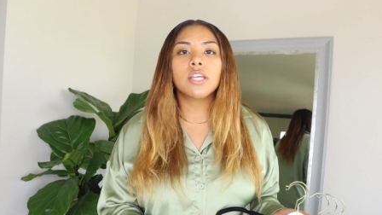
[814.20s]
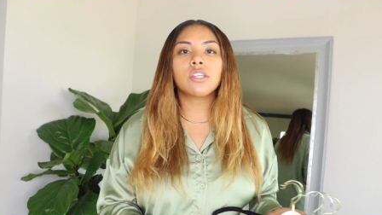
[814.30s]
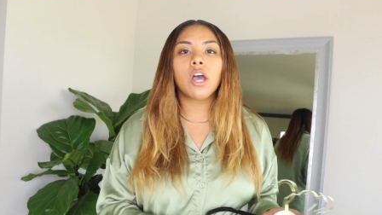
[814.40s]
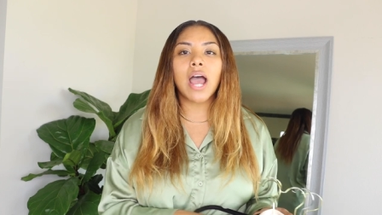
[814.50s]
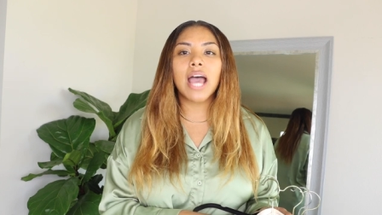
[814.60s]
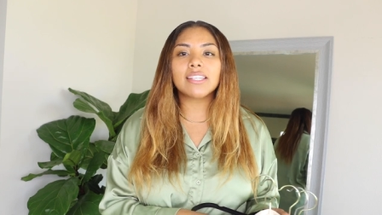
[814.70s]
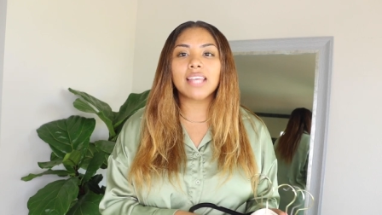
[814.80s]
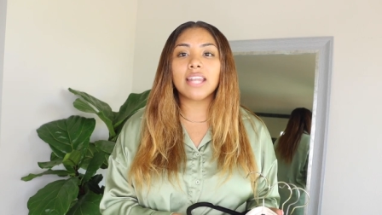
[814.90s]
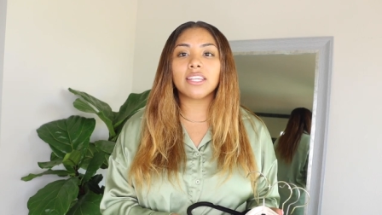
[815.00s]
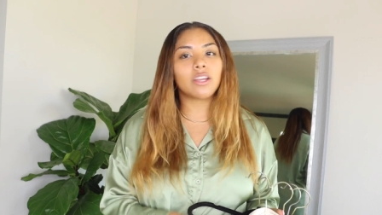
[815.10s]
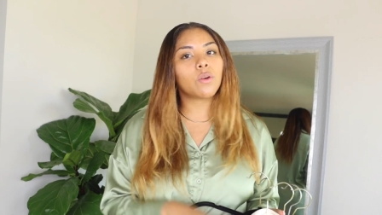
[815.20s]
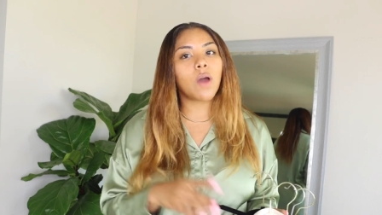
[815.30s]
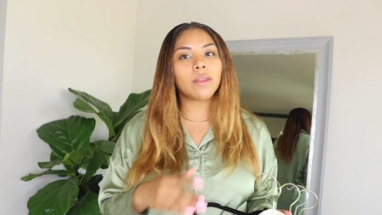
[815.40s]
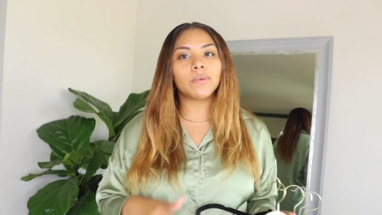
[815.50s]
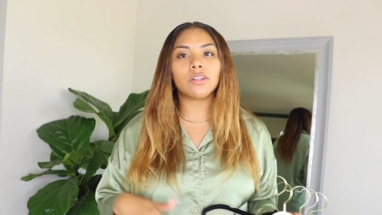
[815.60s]
So I decided to get
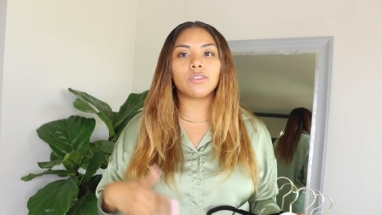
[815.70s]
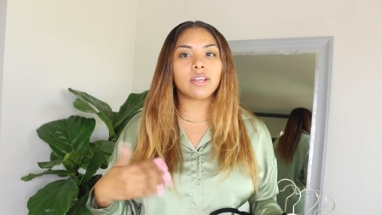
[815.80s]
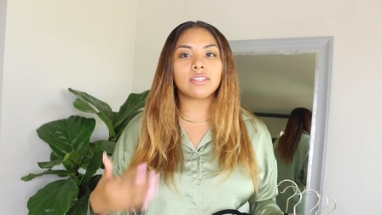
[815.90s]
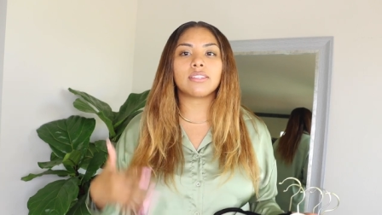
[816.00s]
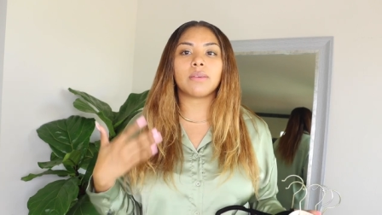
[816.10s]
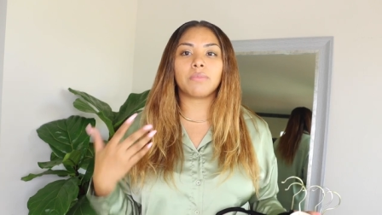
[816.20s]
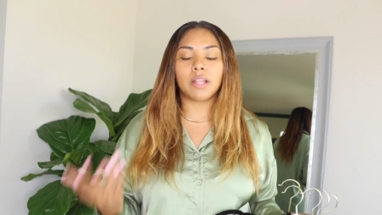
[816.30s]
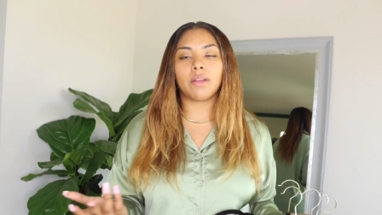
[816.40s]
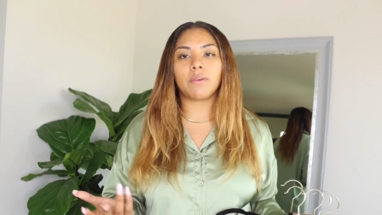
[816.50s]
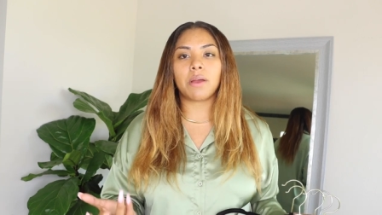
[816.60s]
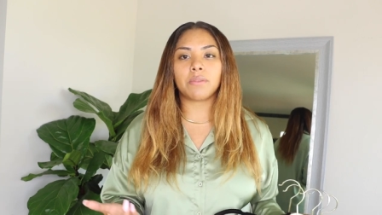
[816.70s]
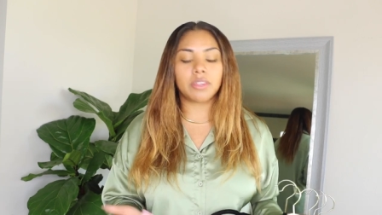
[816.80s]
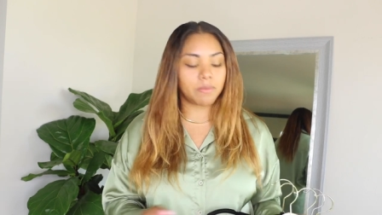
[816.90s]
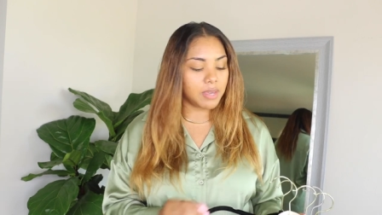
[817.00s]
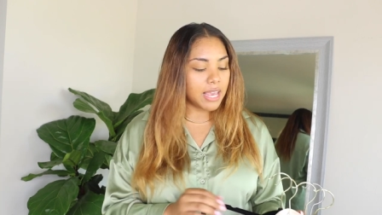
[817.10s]
quite a bit of dresses and play around with
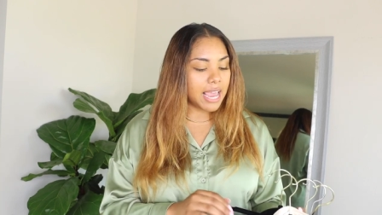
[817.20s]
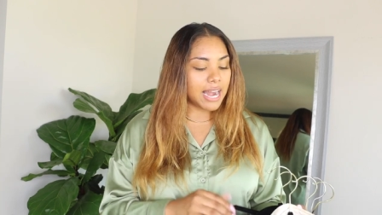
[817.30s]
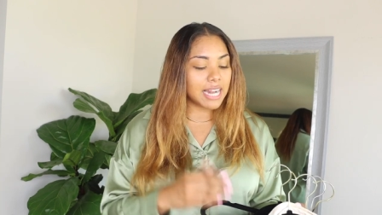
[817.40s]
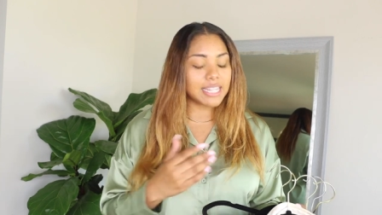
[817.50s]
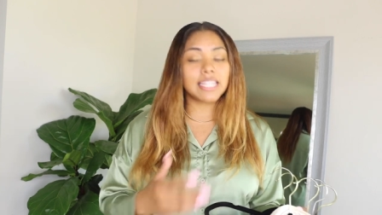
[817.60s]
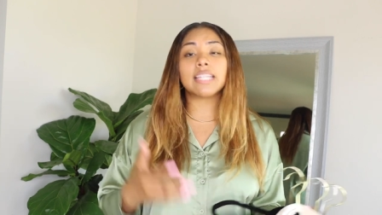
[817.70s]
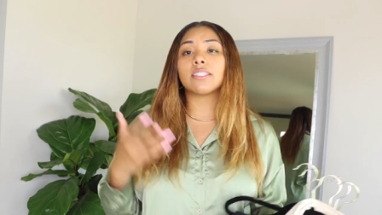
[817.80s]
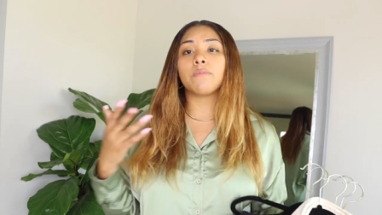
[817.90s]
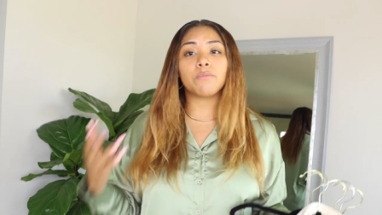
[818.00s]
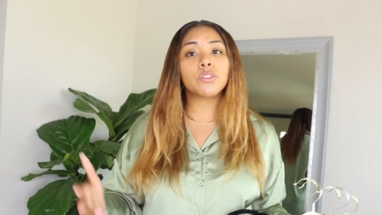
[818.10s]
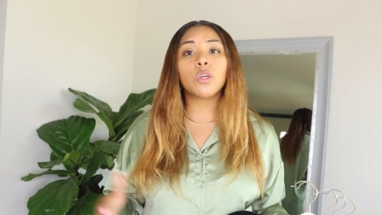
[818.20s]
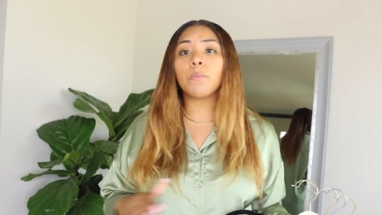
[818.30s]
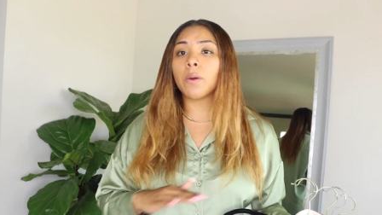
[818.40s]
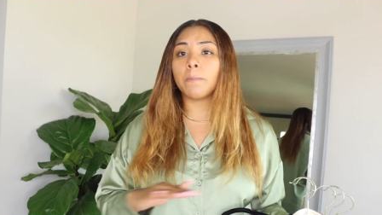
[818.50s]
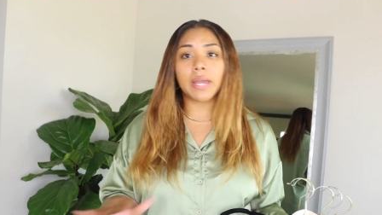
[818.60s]
them. And I did get some
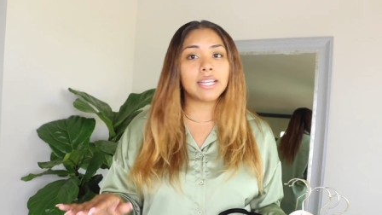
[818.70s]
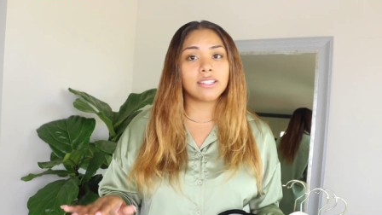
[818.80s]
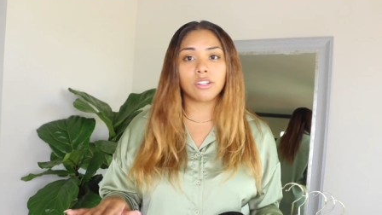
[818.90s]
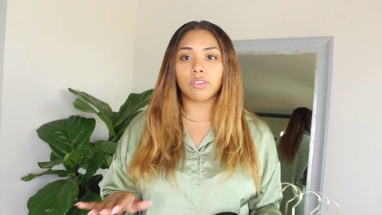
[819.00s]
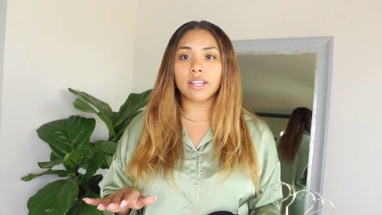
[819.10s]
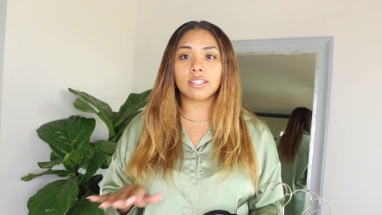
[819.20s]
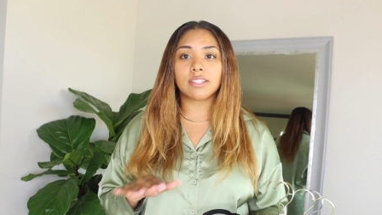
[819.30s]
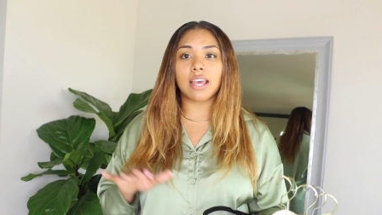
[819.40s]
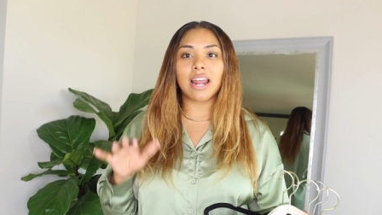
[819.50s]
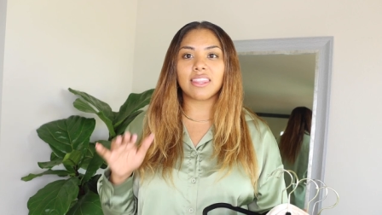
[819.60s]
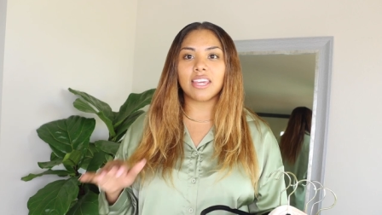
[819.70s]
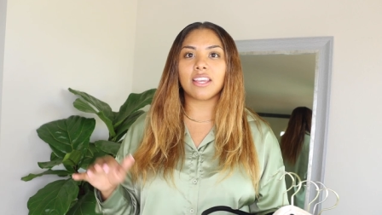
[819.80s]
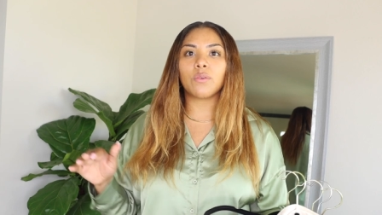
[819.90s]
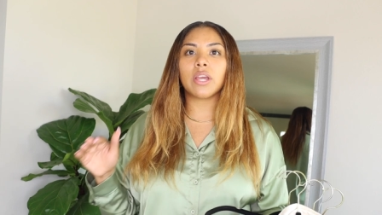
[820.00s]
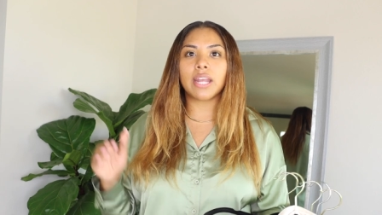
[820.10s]
super basic dresses that I
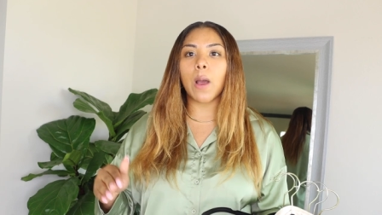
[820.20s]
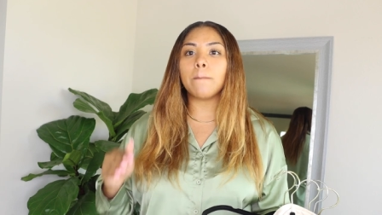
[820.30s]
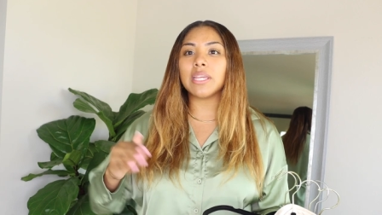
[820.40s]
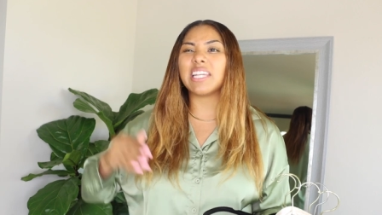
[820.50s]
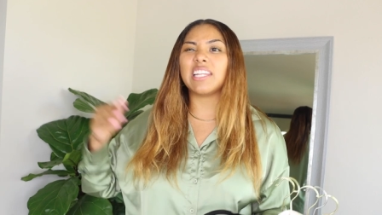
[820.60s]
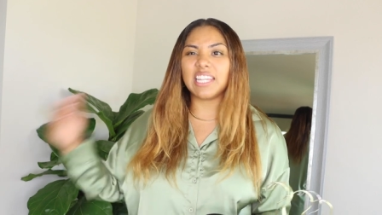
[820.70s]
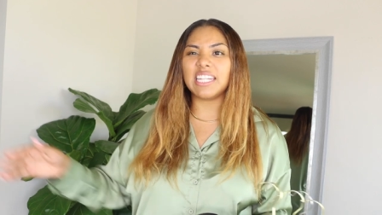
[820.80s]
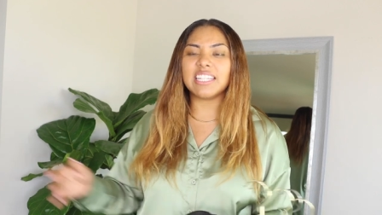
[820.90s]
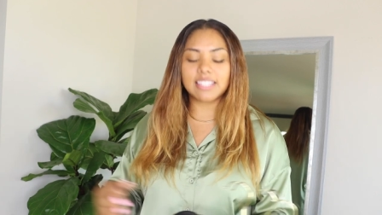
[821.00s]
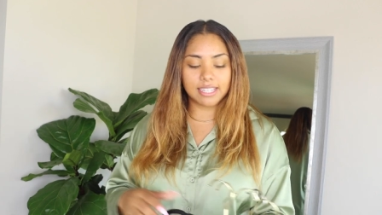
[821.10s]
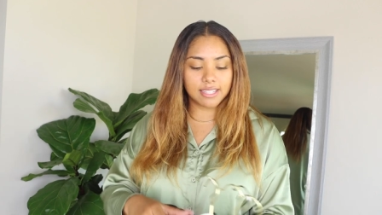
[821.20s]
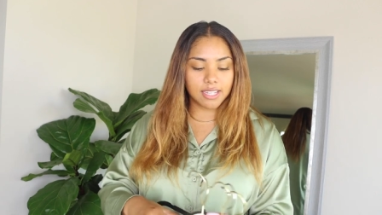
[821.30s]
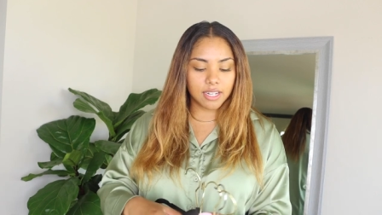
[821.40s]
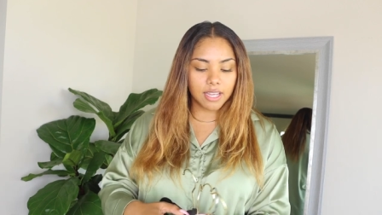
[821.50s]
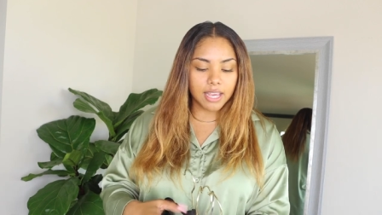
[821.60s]
think can help me in any
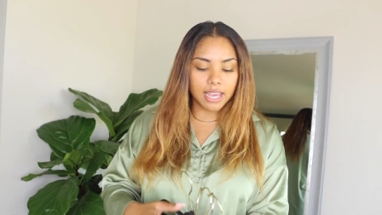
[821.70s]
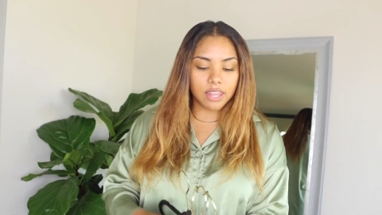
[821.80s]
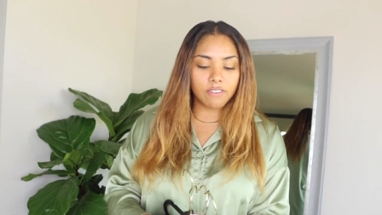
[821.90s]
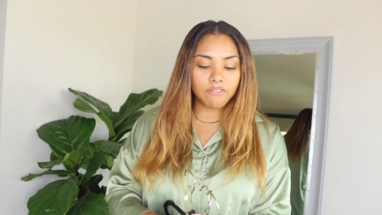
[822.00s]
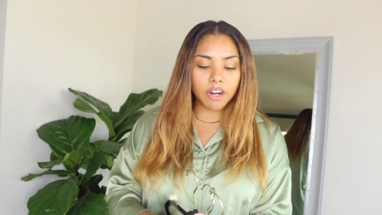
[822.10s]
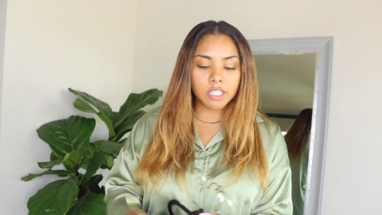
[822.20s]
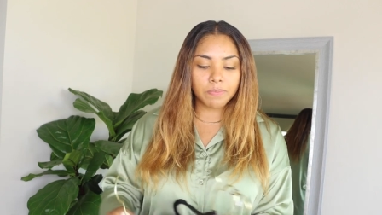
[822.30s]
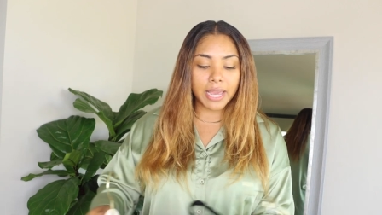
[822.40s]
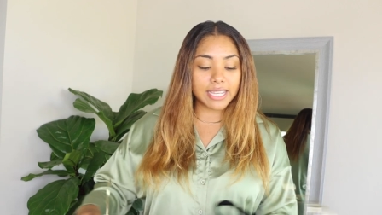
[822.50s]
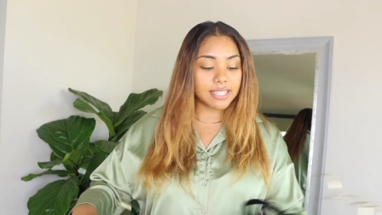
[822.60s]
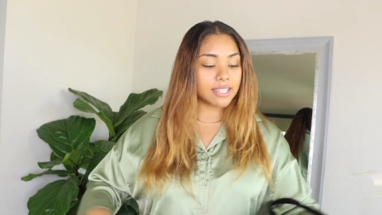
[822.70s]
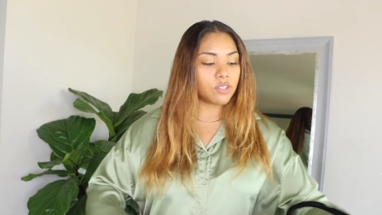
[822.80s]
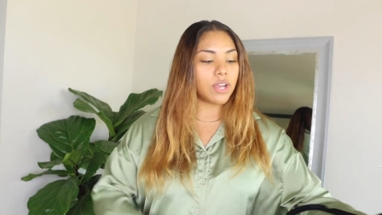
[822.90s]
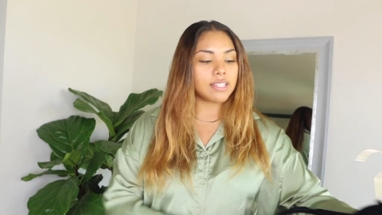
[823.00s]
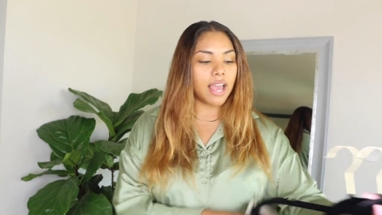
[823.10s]
season. And the first basic
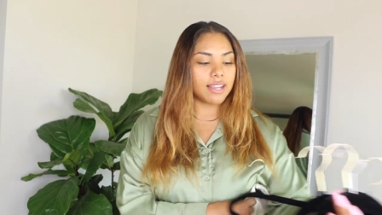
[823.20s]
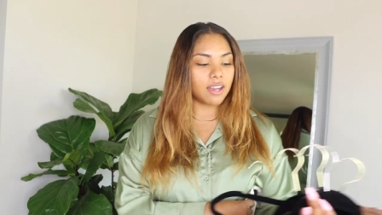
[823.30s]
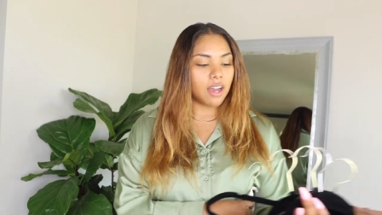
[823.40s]
dress I